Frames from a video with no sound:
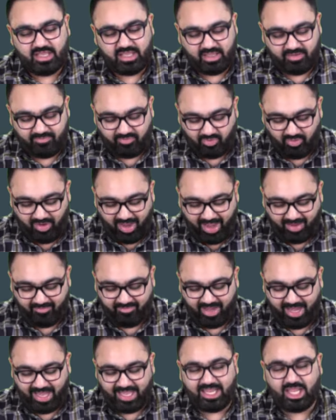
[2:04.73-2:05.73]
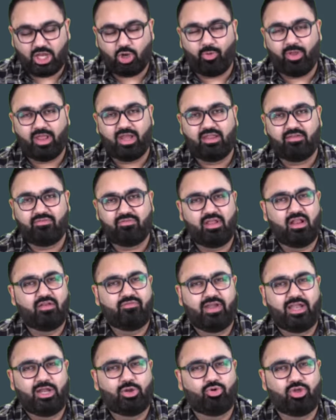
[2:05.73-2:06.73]
If you have any query, feel
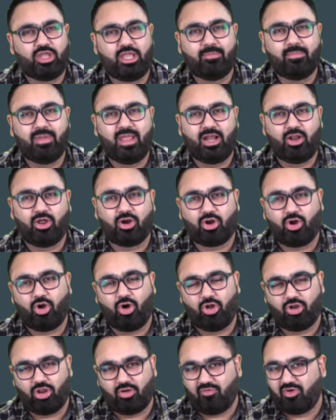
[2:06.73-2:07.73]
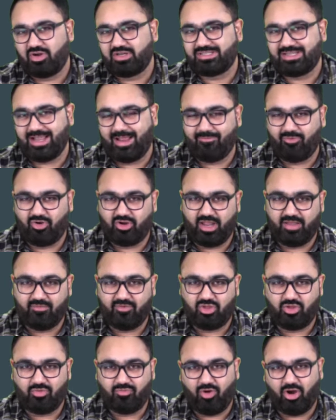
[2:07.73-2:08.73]
free to email or call or WhatsApp, whatever
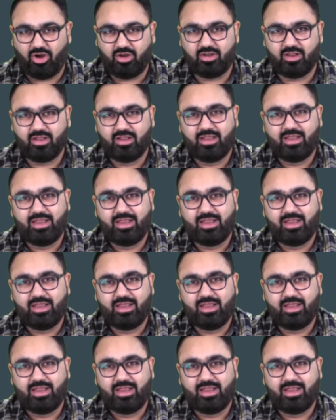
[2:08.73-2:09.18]
you want.